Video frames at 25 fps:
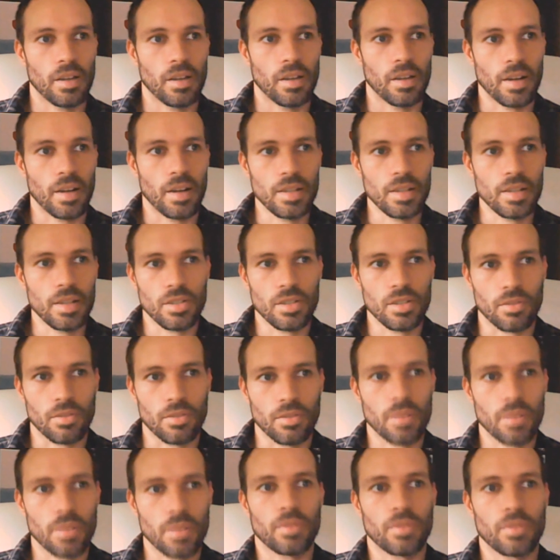as she
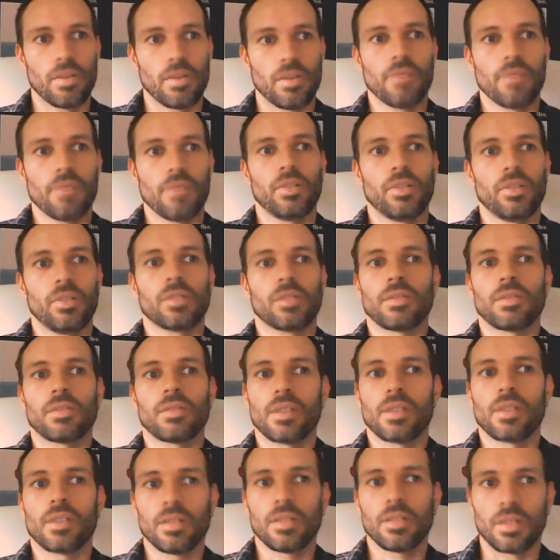grabs a rifle and goes
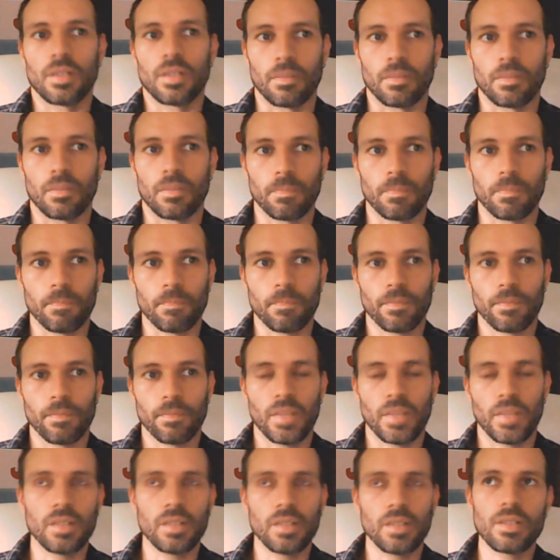hunting.
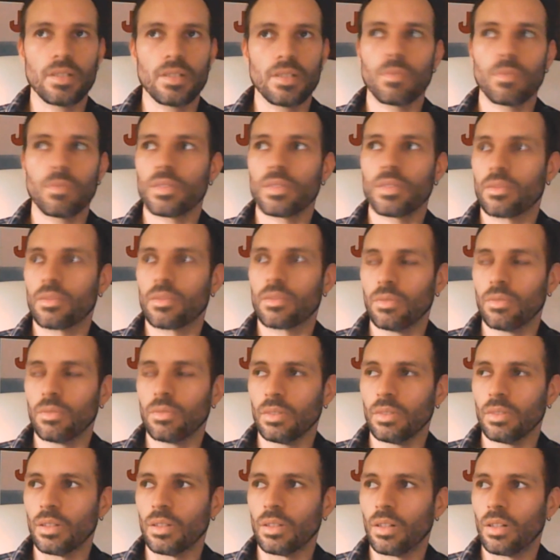And this is what's
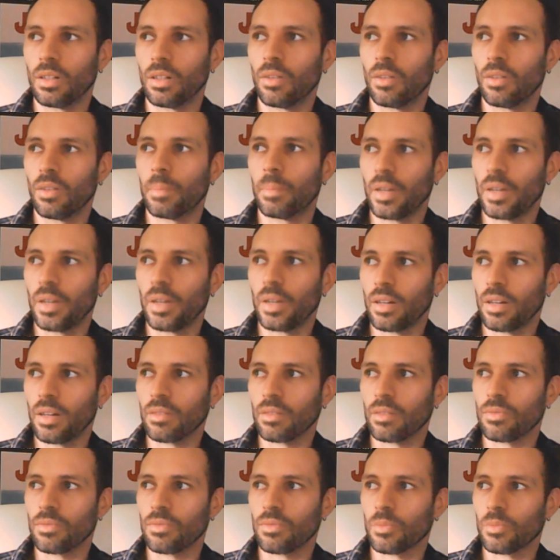cool about
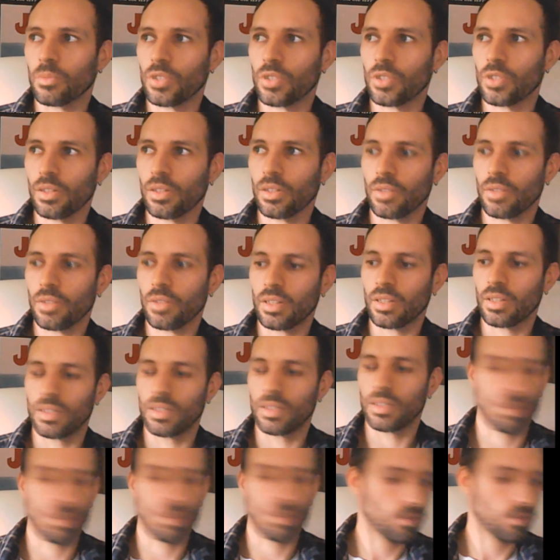Swamp Shark. Got this
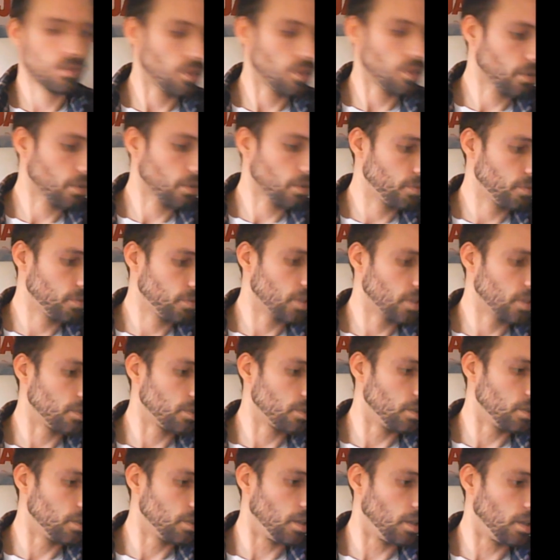strong
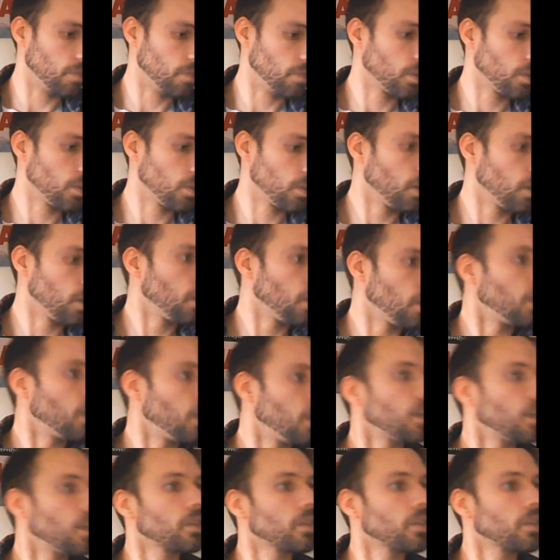figure of
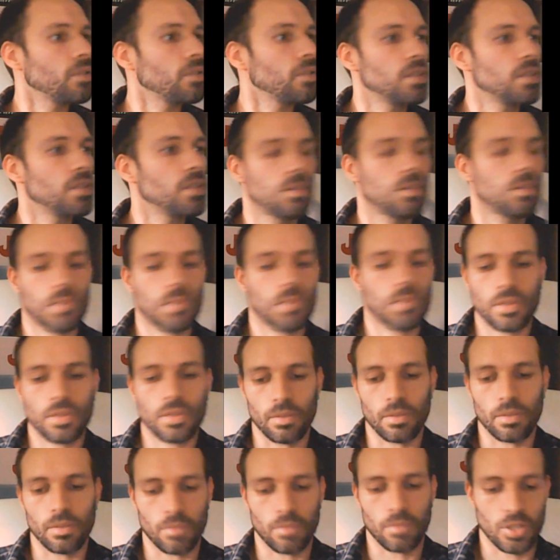Kristy
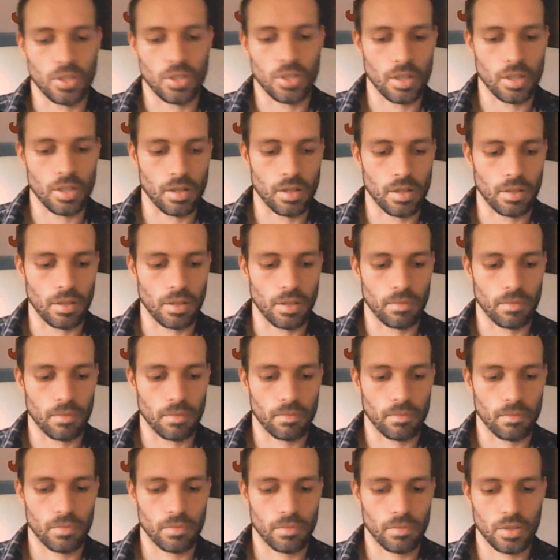Swanson, which I
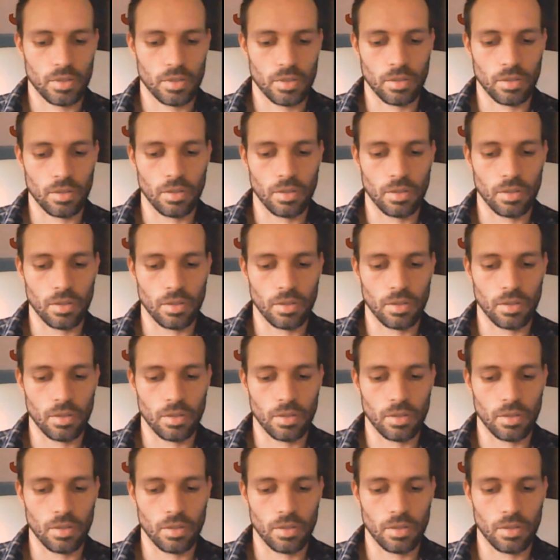don't